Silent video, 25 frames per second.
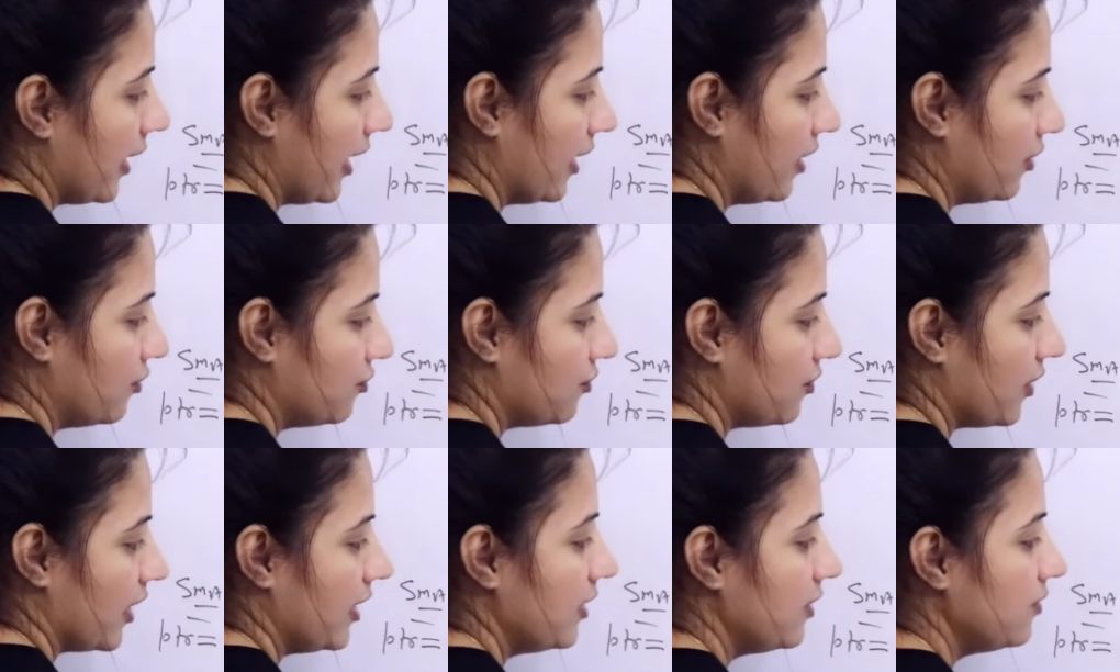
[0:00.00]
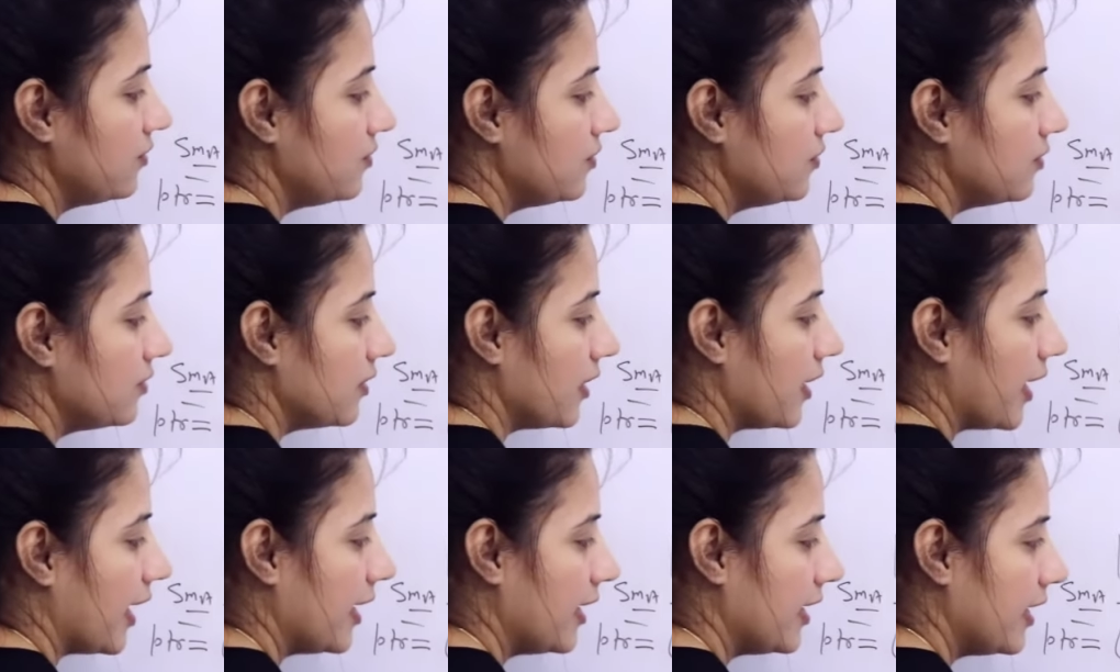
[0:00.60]
and 5
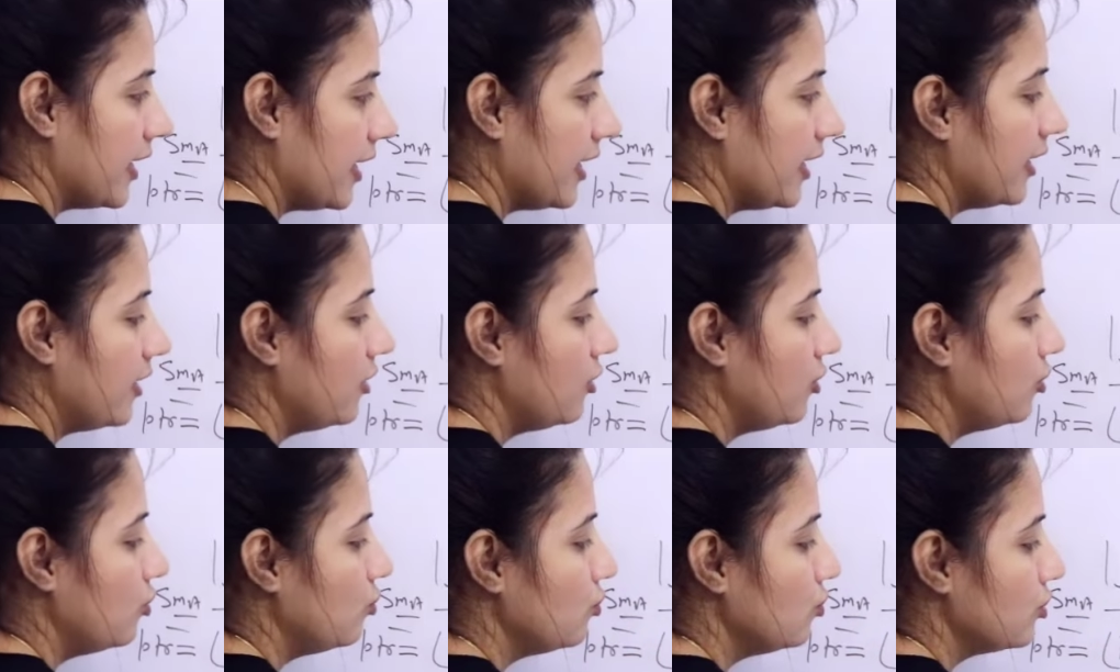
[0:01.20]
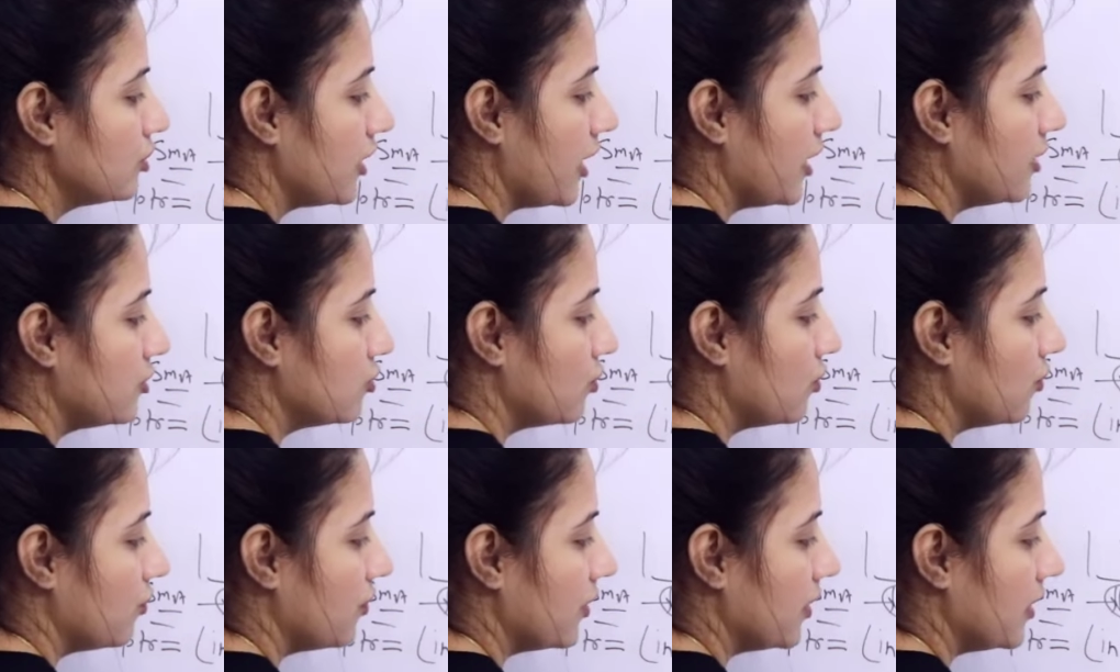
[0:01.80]
and into
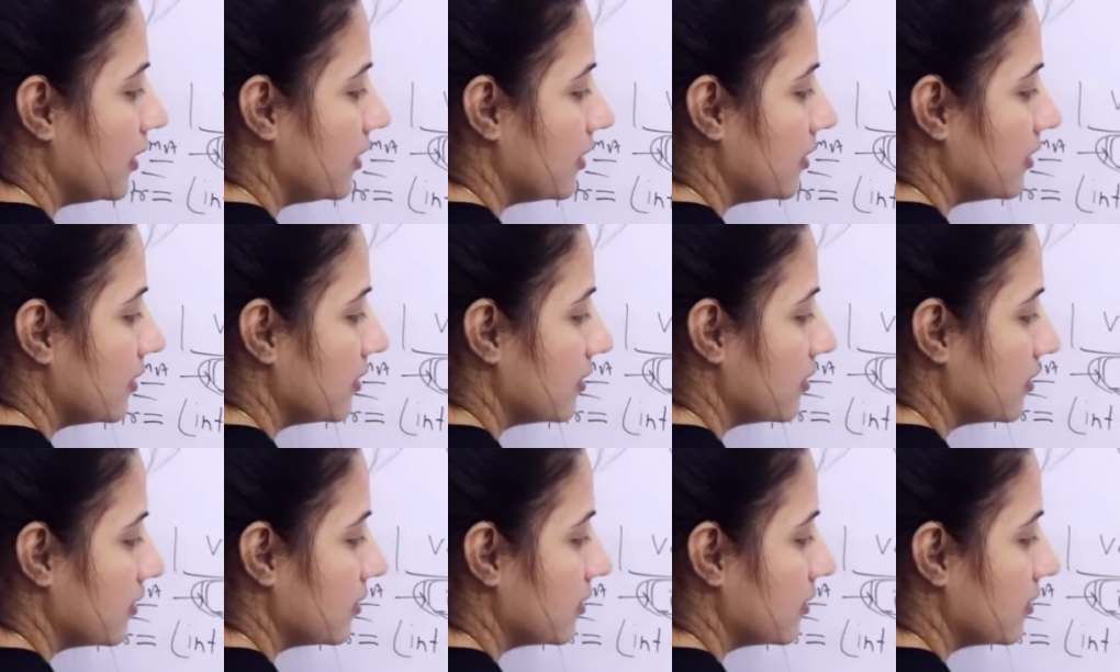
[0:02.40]
size of int,